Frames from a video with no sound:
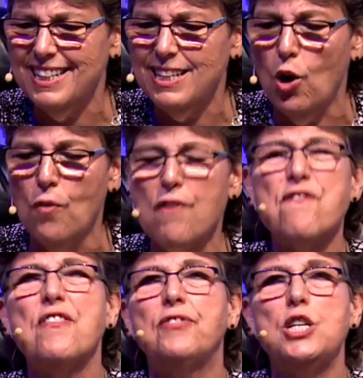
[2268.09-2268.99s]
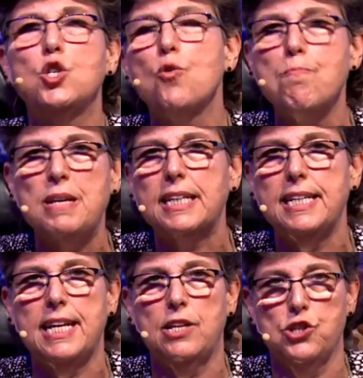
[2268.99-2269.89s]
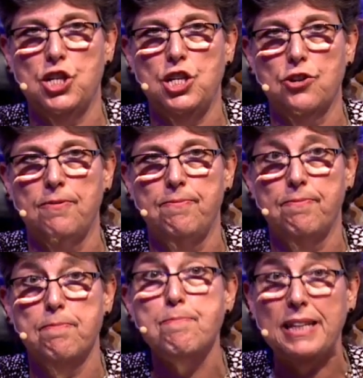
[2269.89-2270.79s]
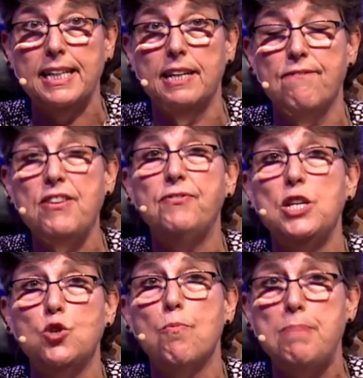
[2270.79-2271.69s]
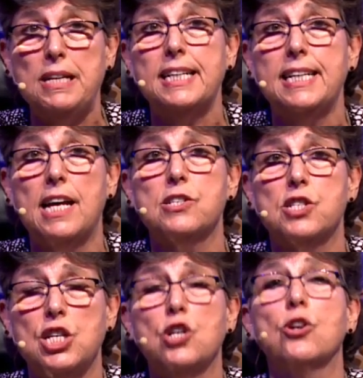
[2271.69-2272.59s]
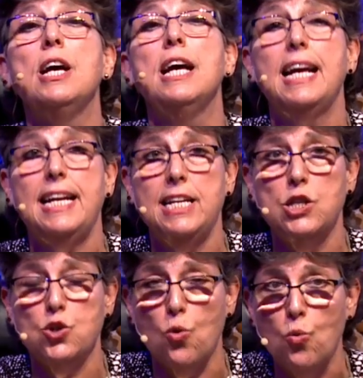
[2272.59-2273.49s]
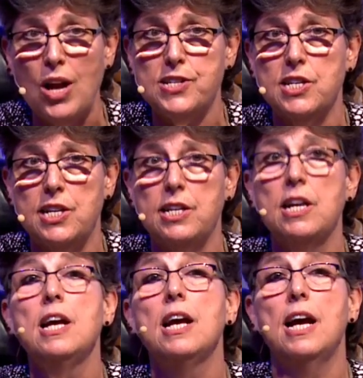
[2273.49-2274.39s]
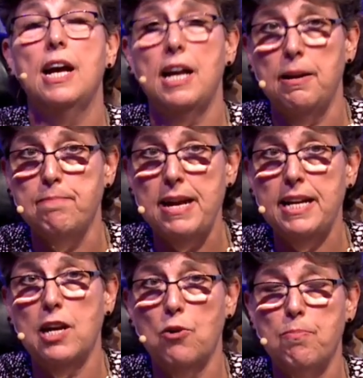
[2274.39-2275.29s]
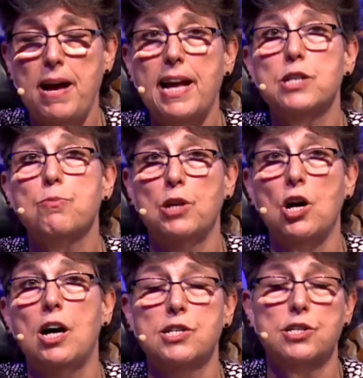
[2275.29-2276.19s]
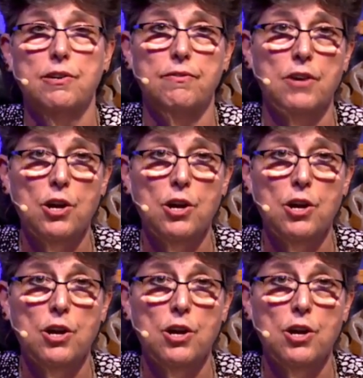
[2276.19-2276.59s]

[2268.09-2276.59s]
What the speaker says: $52 billion a year. $52 billion a year is wasted in Medicare payouts because of